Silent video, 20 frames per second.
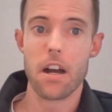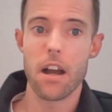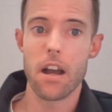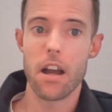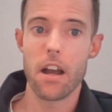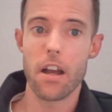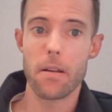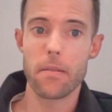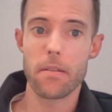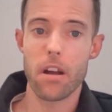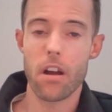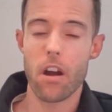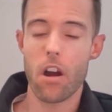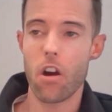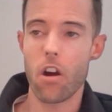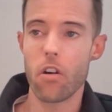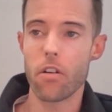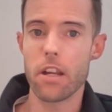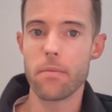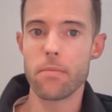And
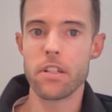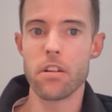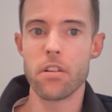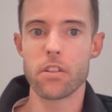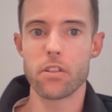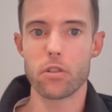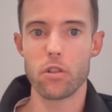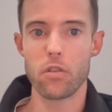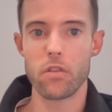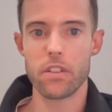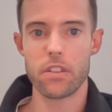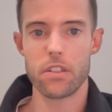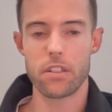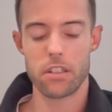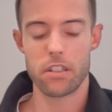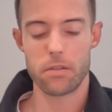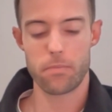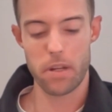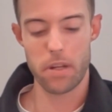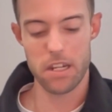our MDR service
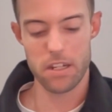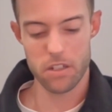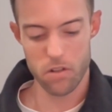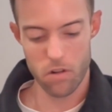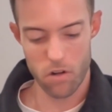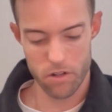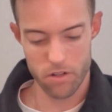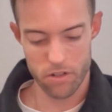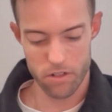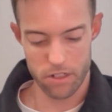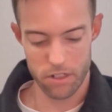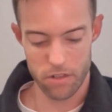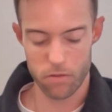is based on,